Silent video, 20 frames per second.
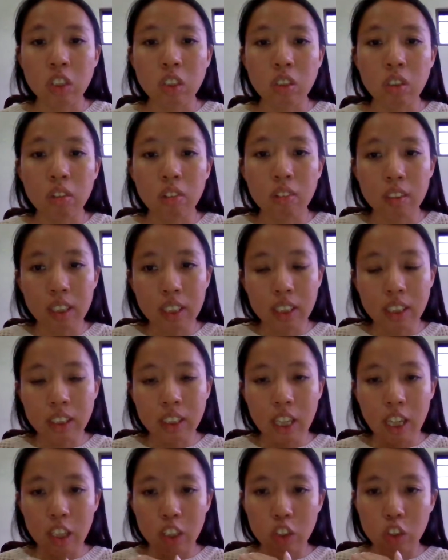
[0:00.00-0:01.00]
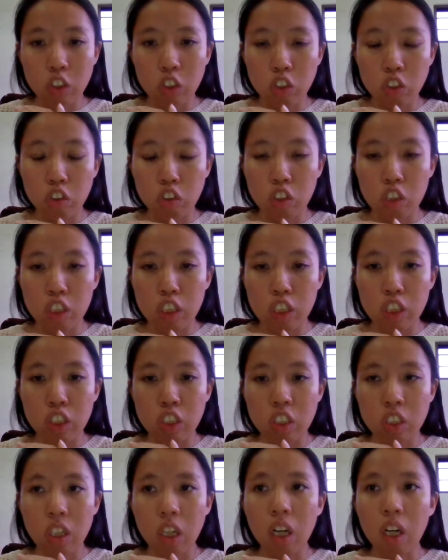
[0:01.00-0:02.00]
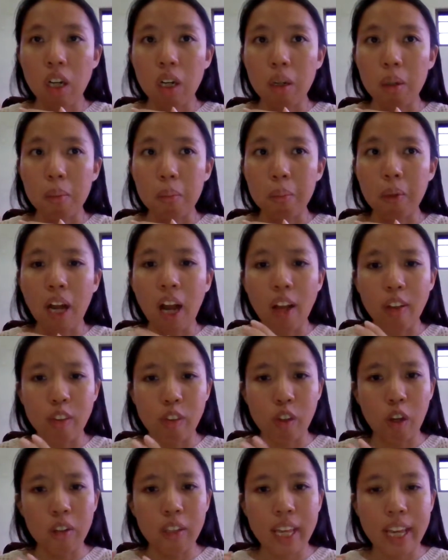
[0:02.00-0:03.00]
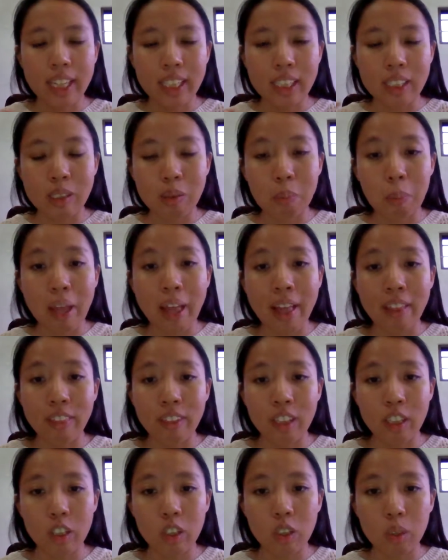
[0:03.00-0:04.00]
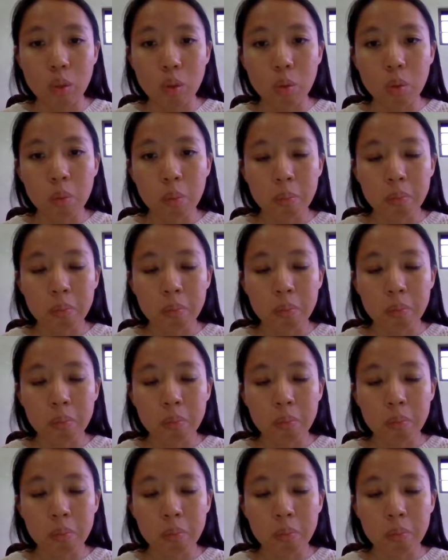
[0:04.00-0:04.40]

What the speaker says: So these actually are not expanding you.